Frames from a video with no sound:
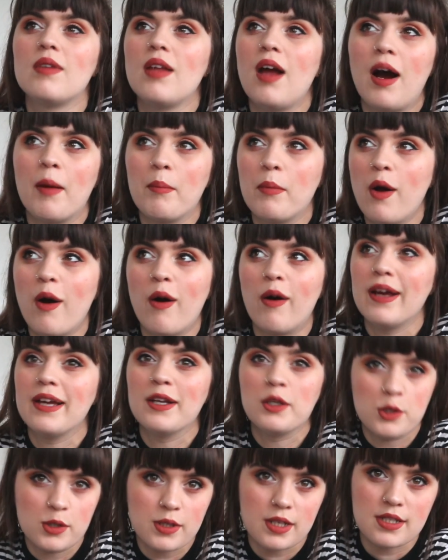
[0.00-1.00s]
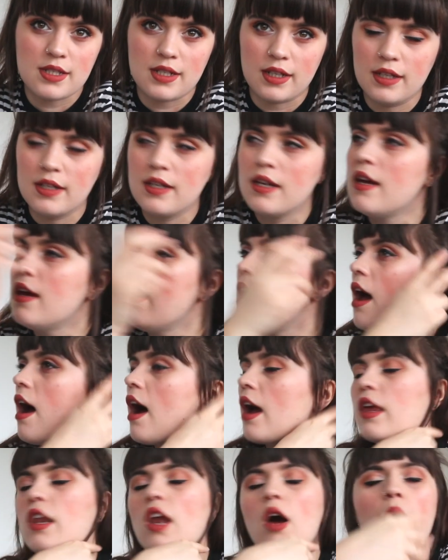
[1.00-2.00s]
I'm not interested.
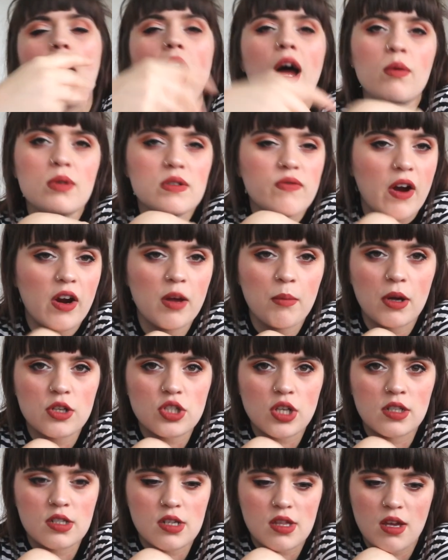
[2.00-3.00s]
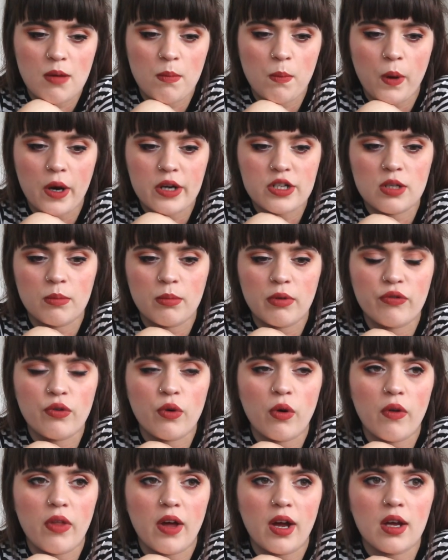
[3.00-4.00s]
You know, I was very much under the impression
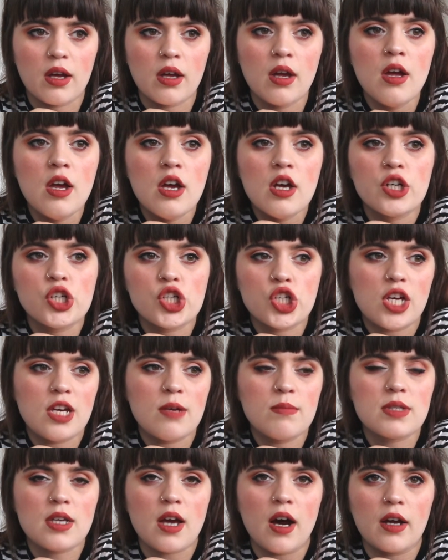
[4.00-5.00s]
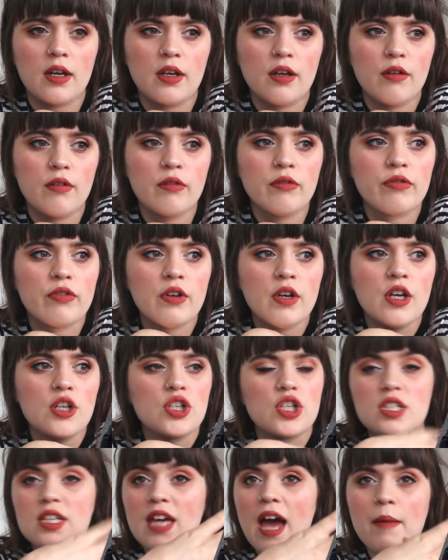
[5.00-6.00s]
before, like, sheep's kind of
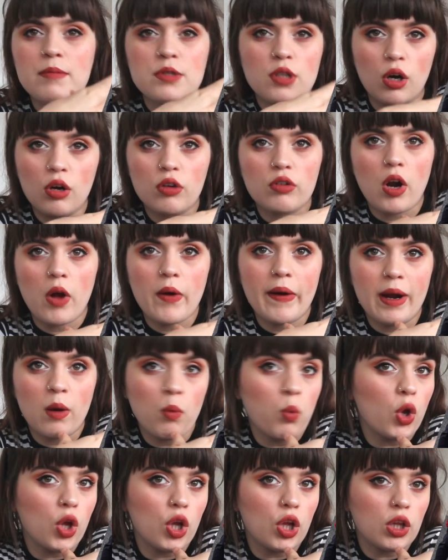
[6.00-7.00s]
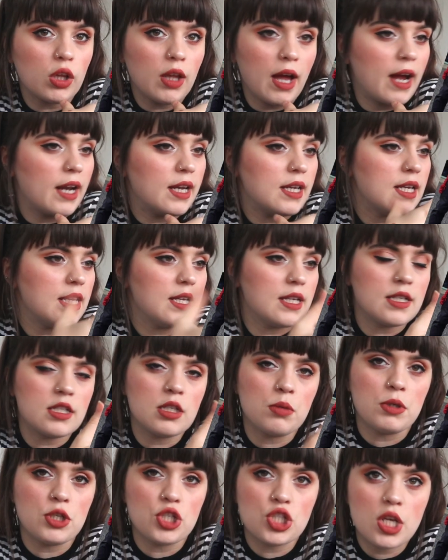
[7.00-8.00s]
just kept on growing wool and needed
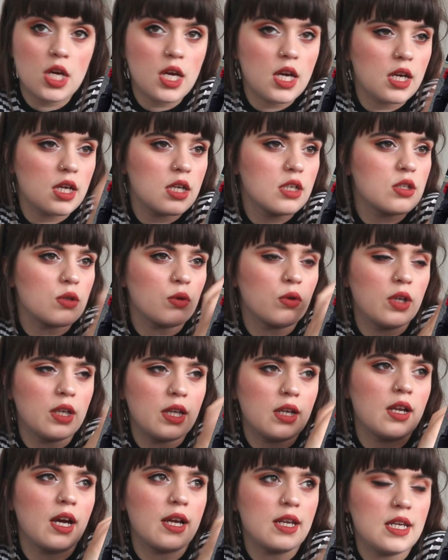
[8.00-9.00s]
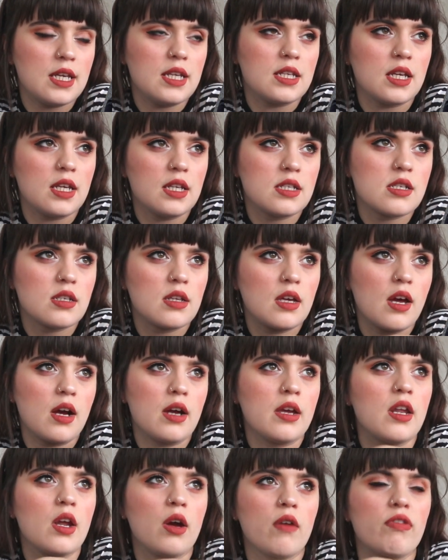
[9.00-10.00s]
to be sheared, or like needed,
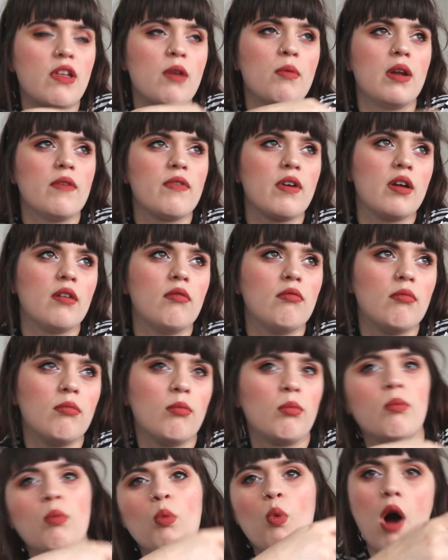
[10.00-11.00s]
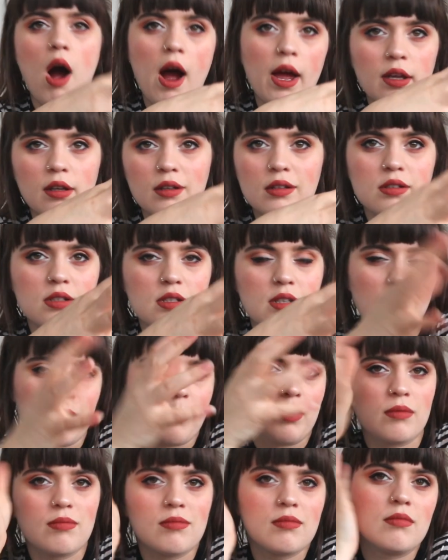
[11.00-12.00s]
you know, if they were living wild, they
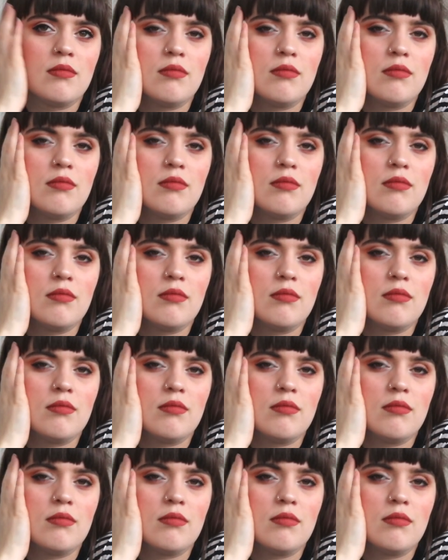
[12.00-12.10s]
would